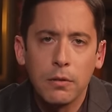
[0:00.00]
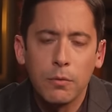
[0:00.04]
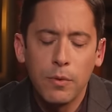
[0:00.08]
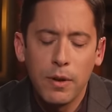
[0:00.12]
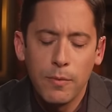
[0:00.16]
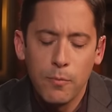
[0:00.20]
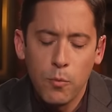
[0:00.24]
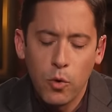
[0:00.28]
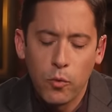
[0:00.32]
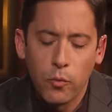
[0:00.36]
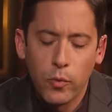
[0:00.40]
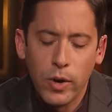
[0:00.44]
We
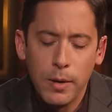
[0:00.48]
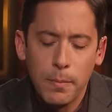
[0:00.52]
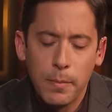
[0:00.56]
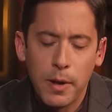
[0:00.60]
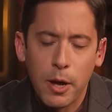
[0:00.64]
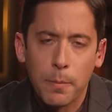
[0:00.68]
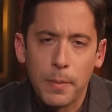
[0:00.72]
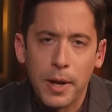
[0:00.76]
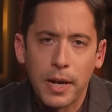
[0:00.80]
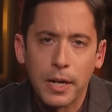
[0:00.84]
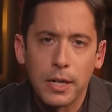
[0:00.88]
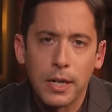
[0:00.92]
have more written
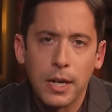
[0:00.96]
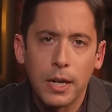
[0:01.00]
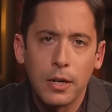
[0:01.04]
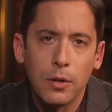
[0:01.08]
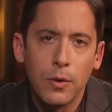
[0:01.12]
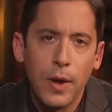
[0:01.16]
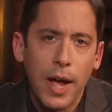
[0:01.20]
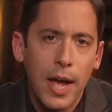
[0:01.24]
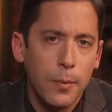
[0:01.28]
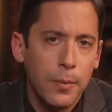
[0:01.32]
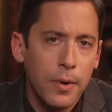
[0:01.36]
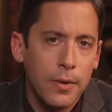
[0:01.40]
mail bag to get
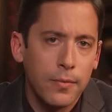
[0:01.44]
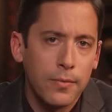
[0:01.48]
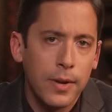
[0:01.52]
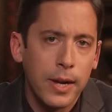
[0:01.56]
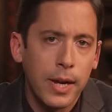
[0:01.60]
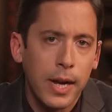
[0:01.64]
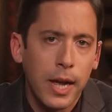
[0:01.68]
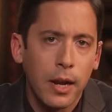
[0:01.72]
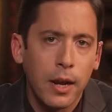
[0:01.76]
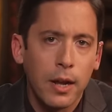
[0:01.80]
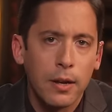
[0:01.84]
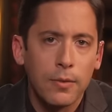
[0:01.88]
to, and we have
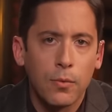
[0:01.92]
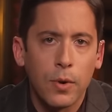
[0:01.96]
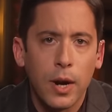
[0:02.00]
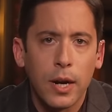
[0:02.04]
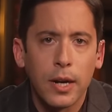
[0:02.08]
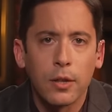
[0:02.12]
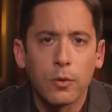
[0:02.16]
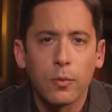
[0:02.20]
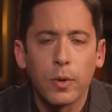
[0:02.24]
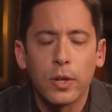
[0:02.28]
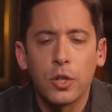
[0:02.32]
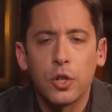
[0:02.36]
Fake Headline
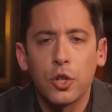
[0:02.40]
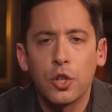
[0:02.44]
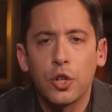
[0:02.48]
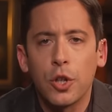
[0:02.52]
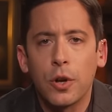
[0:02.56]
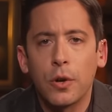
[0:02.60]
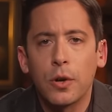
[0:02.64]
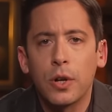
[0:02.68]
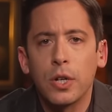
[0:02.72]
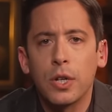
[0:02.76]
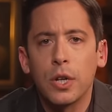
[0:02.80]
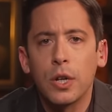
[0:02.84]
Friday. The rest of the
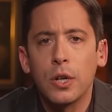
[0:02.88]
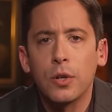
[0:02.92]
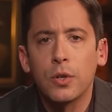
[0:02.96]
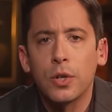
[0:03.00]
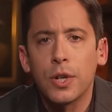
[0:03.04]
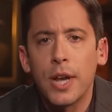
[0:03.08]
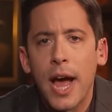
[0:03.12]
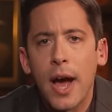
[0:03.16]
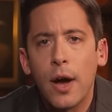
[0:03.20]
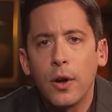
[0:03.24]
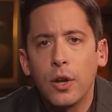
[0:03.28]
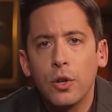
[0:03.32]
show continues
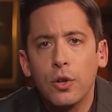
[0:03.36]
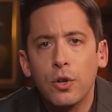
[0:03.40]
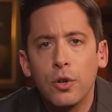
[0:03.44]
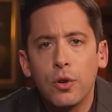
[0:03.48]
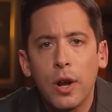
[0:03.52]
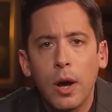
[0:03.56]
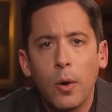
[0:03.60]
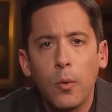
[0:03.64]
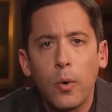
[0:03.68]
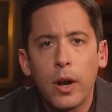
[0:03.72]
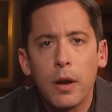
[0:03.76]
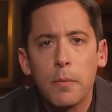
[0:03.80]
now. You do
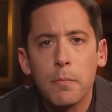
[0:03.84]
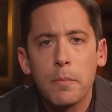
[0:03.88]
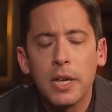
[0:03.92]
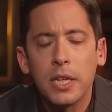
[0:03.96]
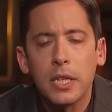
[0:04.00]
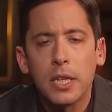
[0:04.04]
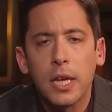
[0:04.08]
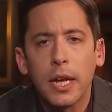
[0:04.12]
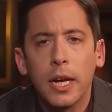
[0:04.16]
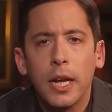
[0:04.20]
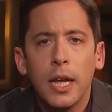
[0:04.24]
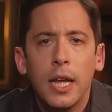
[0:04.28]
not want to
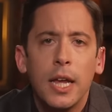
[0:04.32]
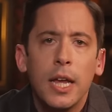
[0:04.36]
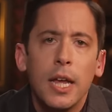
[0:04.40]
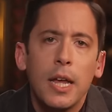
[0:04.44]
miss it.